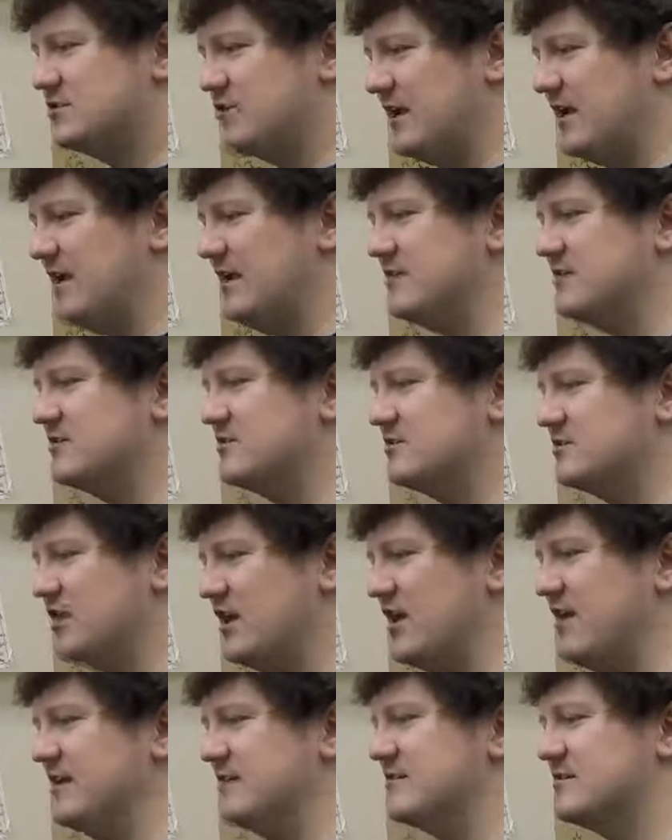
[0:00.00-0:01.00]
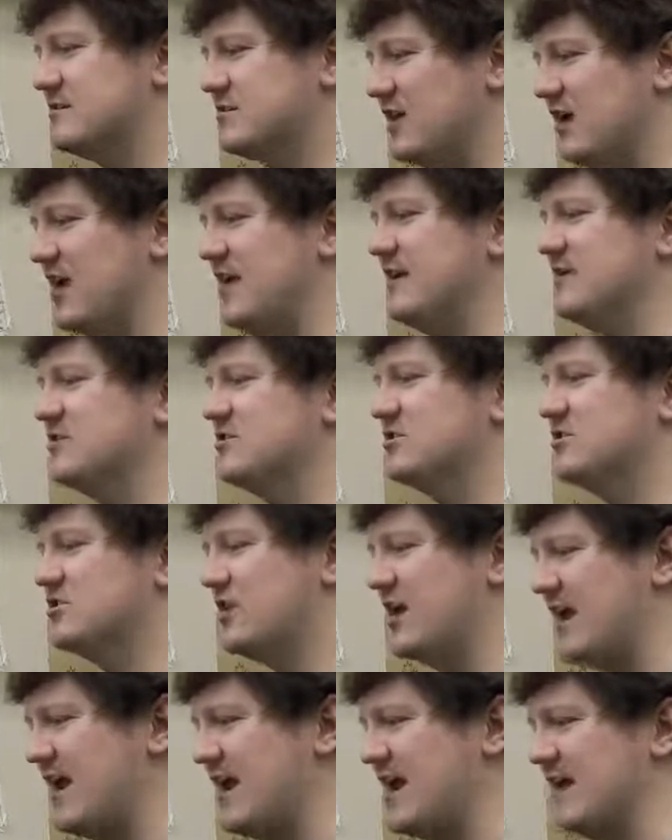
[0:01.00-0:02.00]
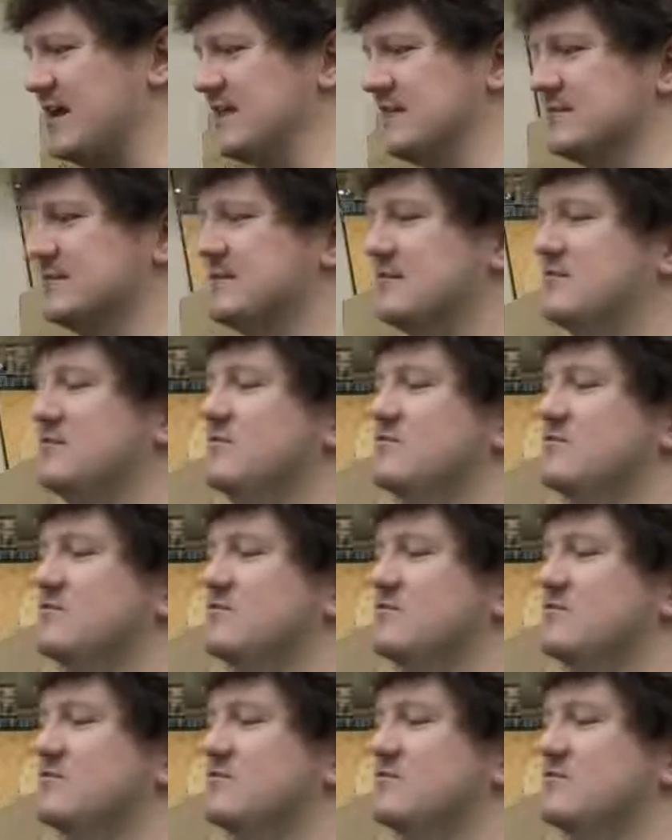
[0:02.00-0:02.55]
cheese, cheese, cheese, cheese.